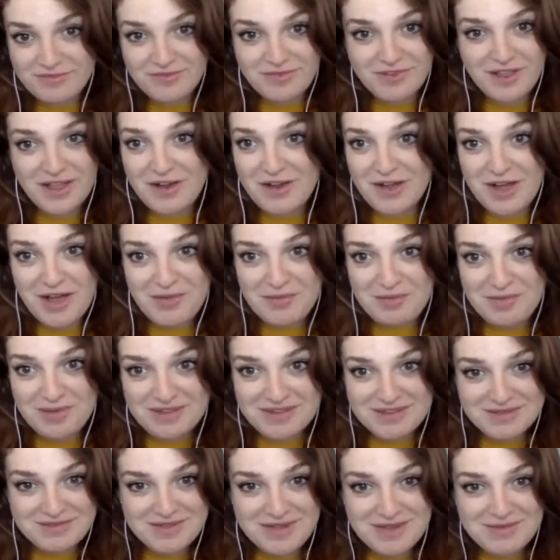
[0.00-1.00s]
flare up
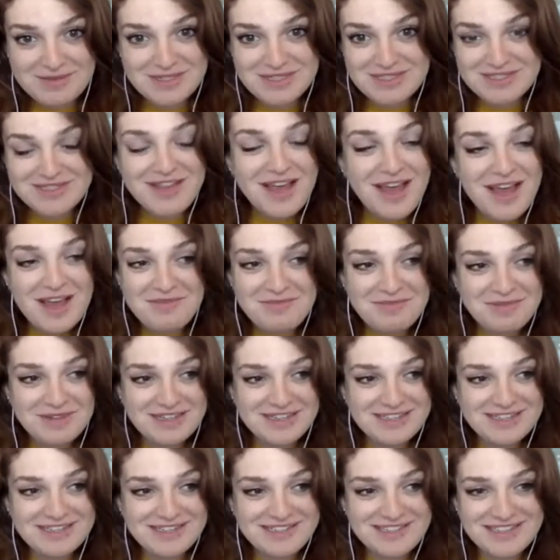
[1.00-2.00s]
and sometimes it's not,
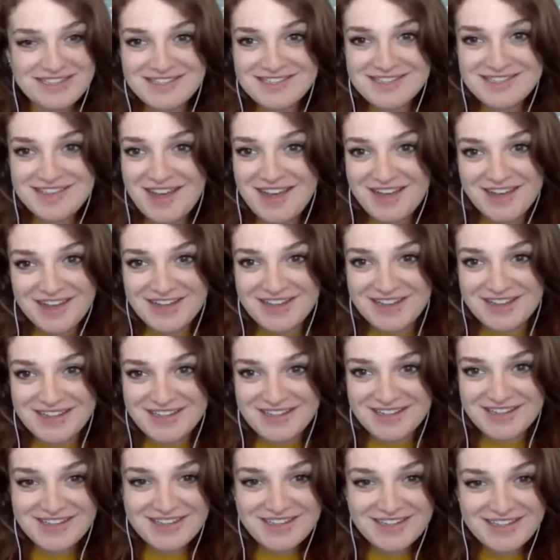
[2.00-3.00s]
but it's not going
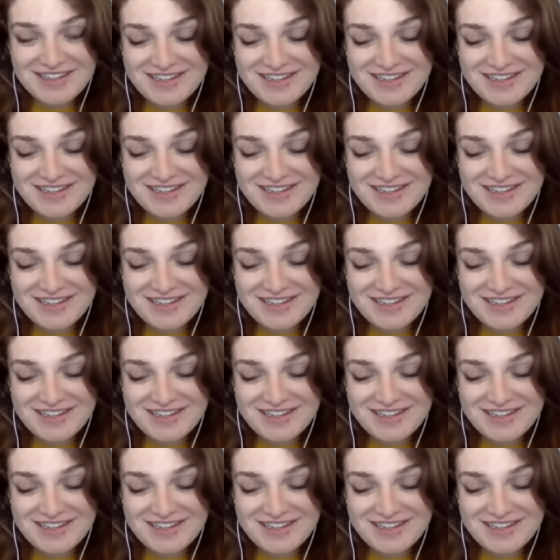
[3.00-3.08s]
to,